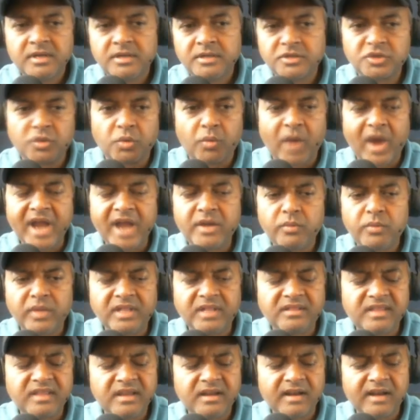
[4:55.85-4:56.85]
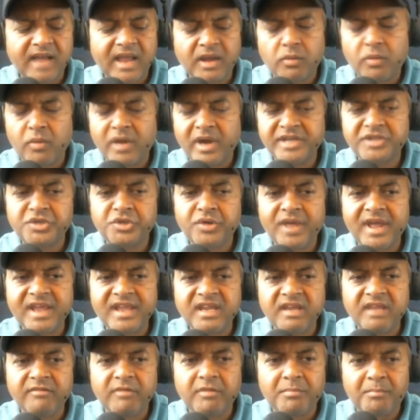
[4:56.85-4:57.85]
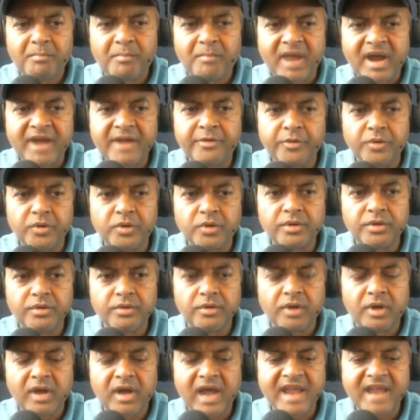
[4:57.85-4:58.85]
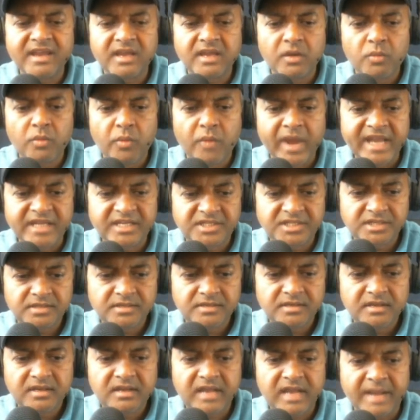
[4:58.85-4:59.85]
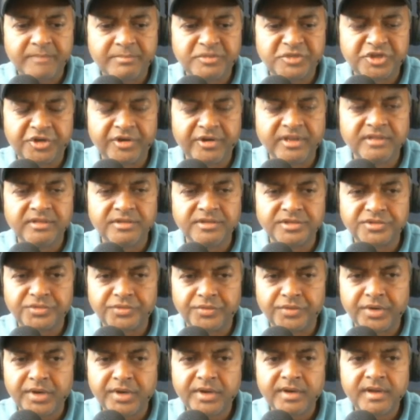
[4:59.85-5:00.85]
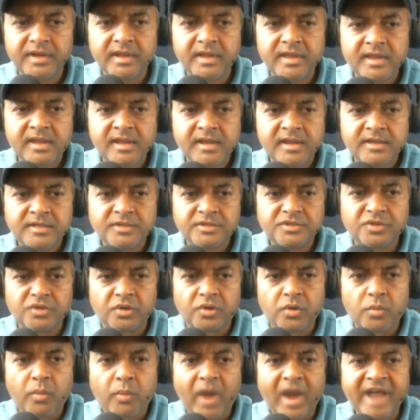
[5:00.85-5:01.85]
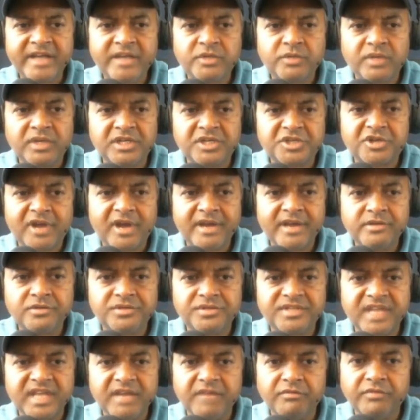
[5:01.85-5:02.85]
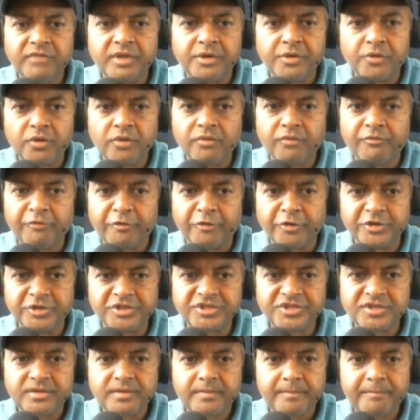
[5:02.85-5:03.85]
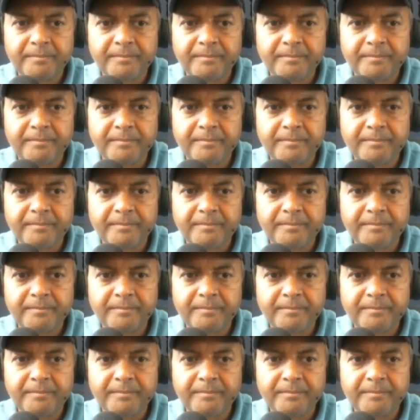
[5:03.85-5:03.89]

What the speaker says: So white will think like, why should I give up my rook? I can wait capturing this rook. So white will try to save the rook first.